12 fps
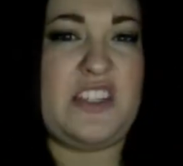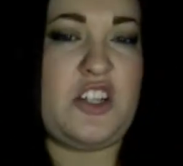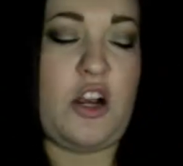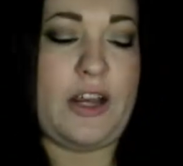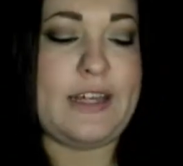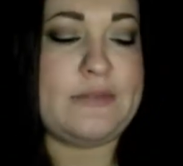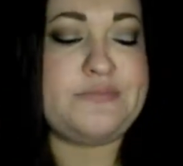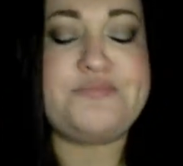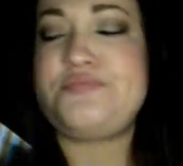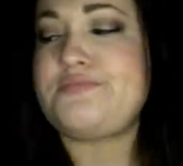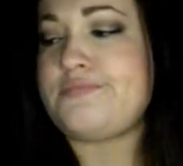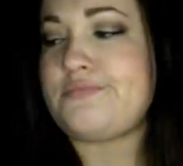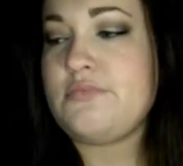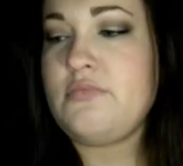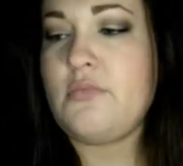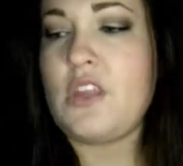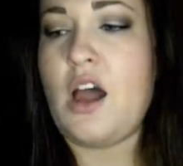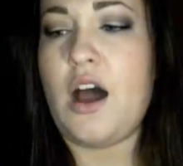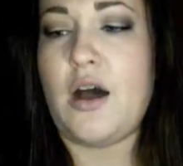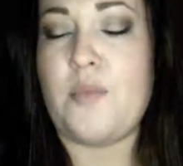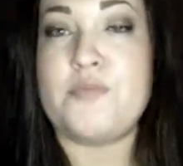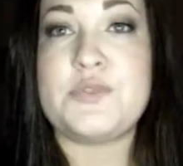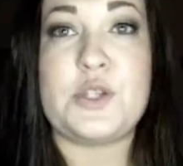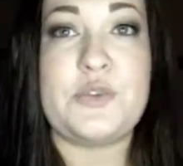at Target.
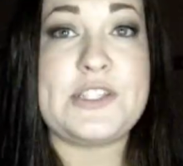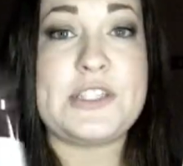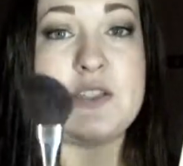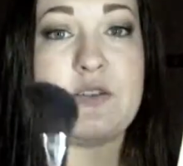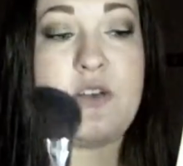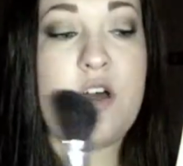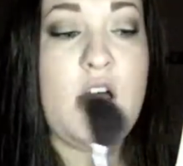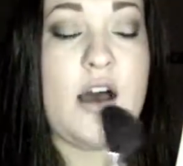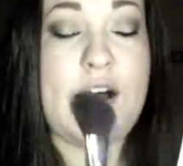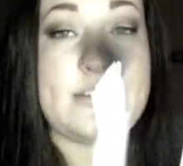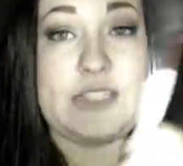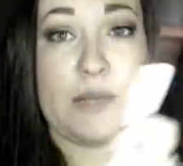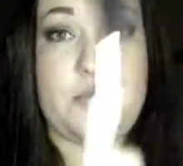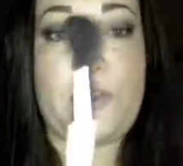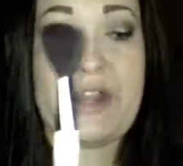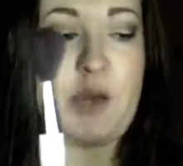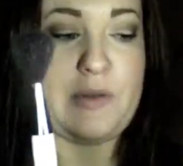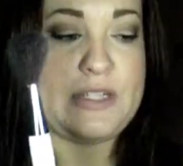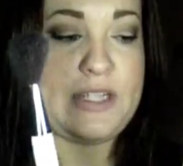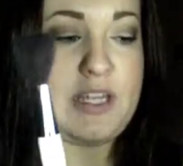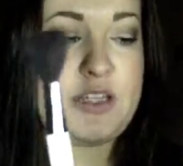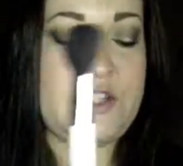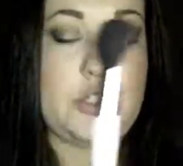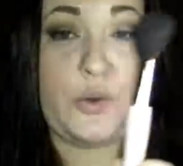So this is a staple that I would
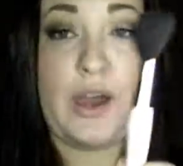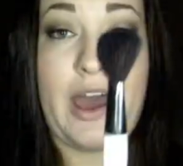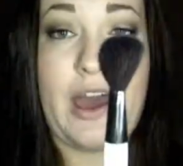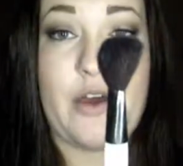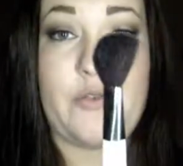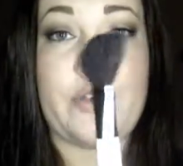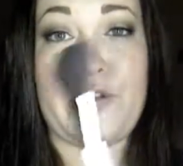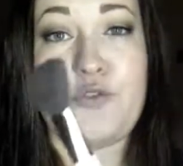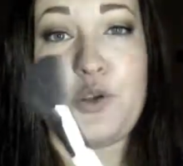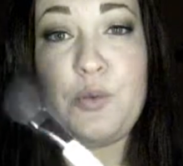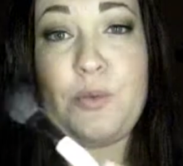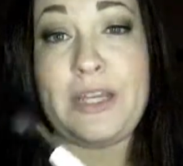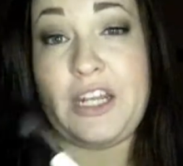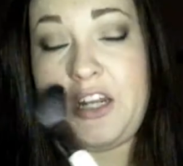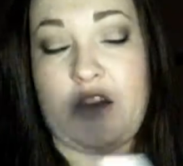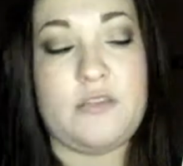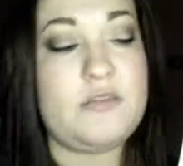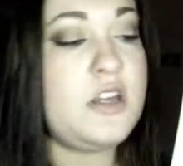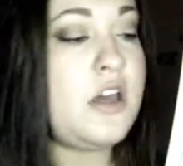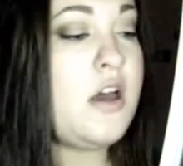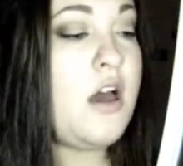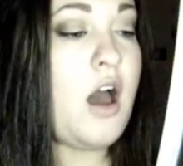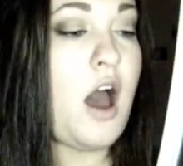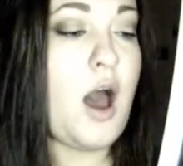say to have if you're beginning
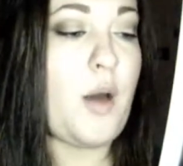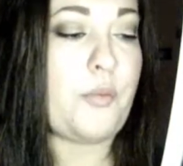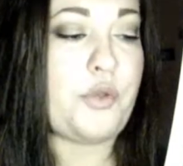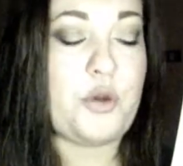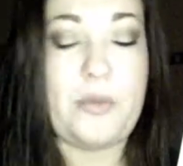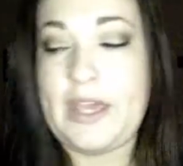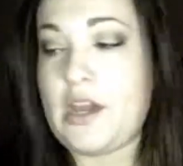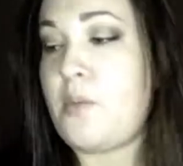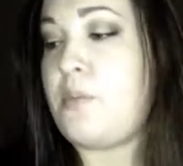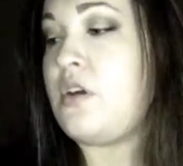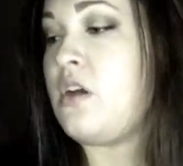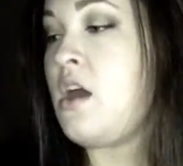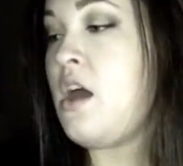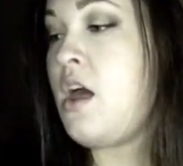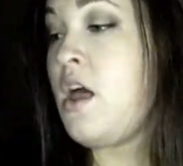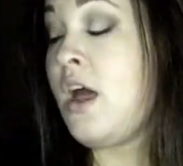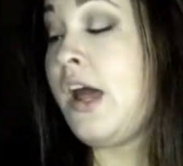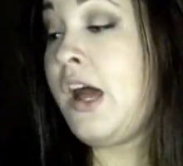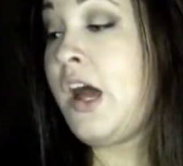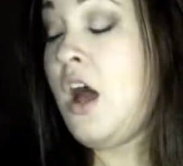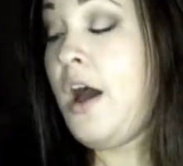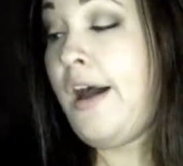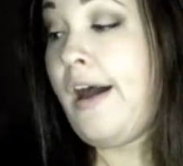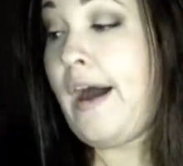with your makeup.
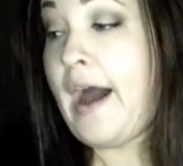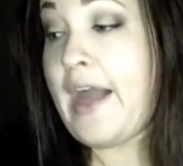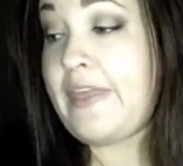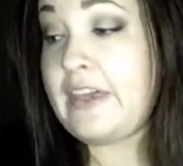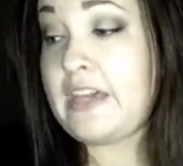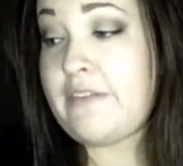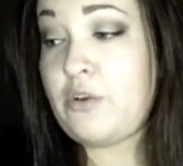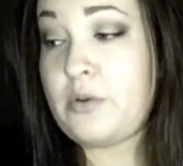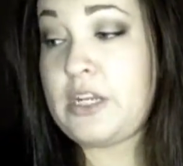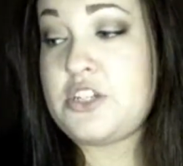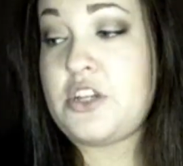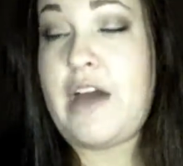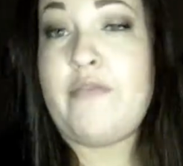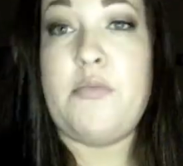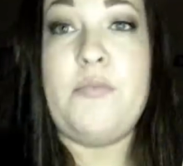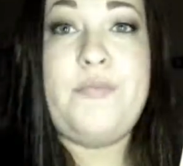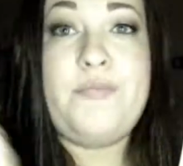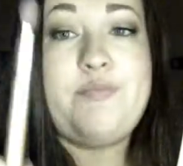I think everybody should have a